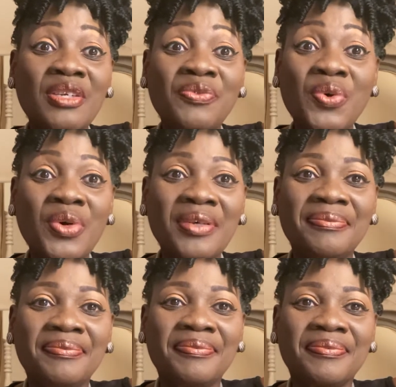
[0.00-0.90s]
for
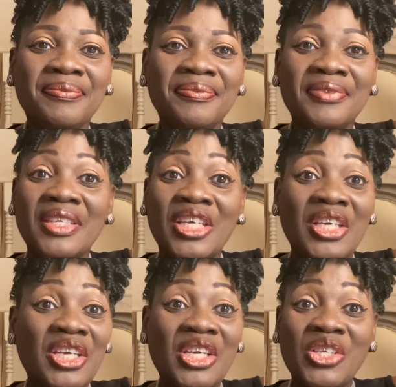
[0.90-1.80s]

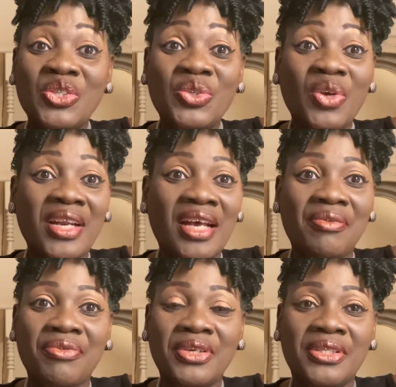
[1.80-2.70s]
is not
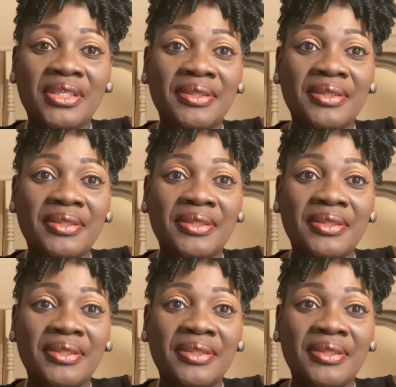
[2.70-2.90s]
average.